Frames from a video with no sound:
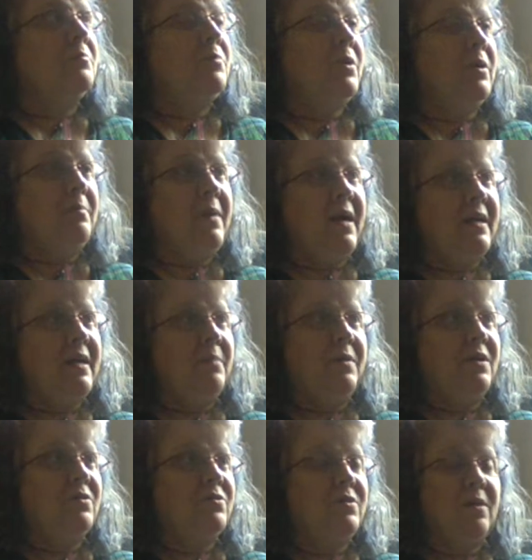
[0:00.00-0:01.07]
put it back up
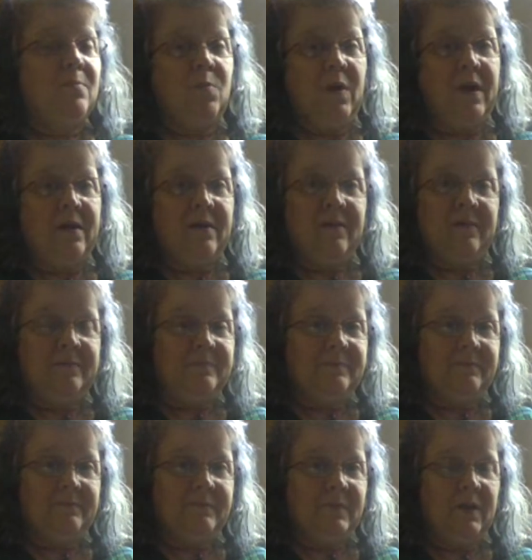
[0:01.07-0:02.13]
here somewhere,
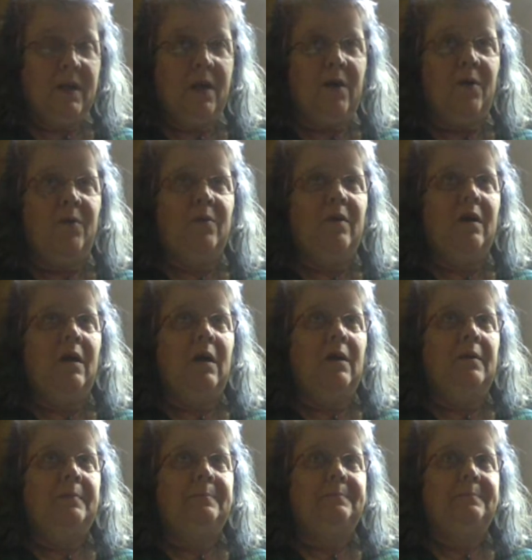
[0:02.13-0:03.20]
you know,
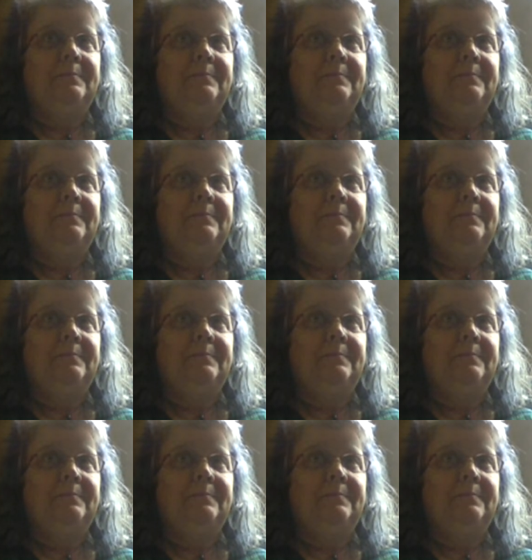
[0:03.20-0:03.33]
um,